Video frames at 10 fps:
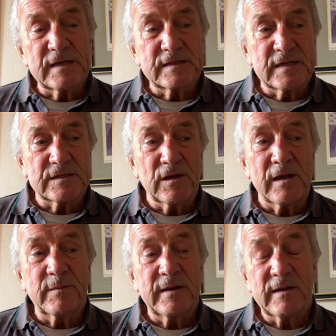this time.
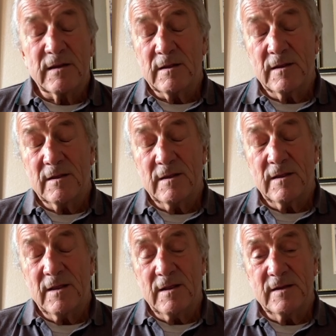And he, uh,
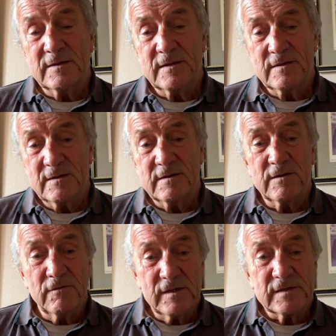he said, do
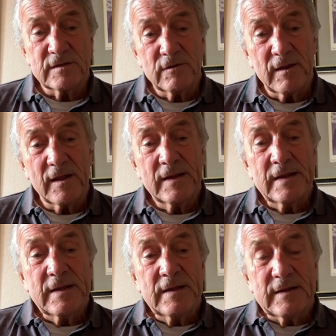this and do that.
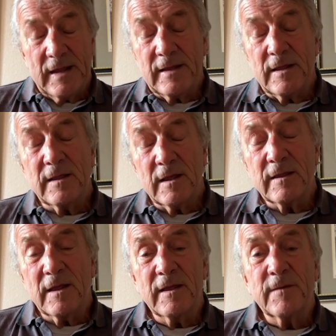Yeah, yeah, yeah, yeah,
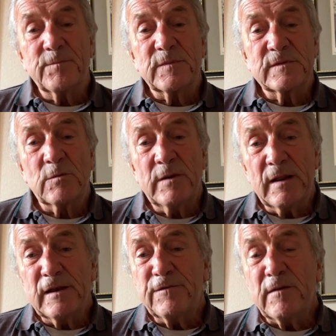yeah. So when that,
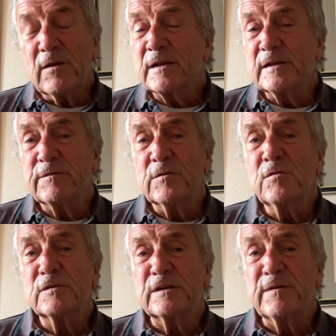he felt like a different horse.
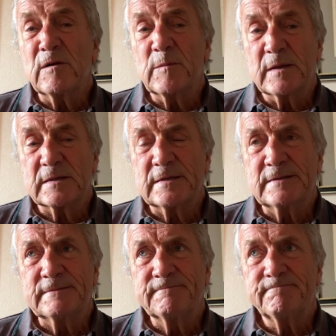He felt a bit,
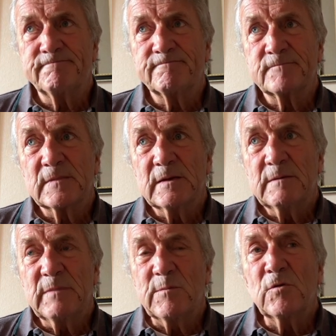um,
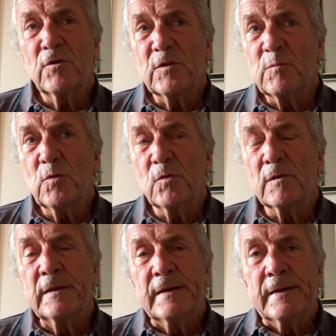bit more on the ball.
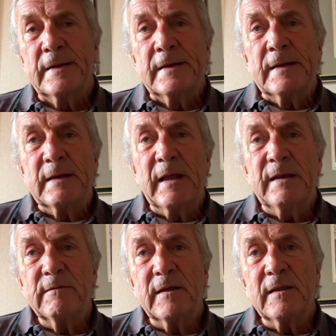
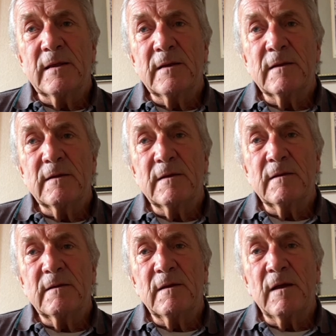Anyway, uh,
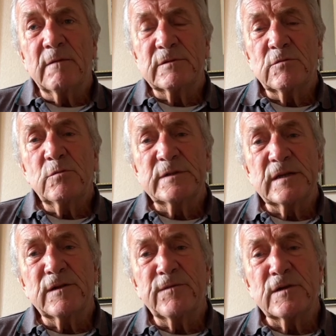I was always in the
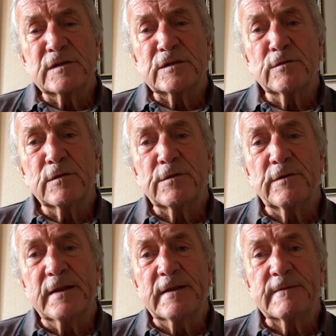first two or three,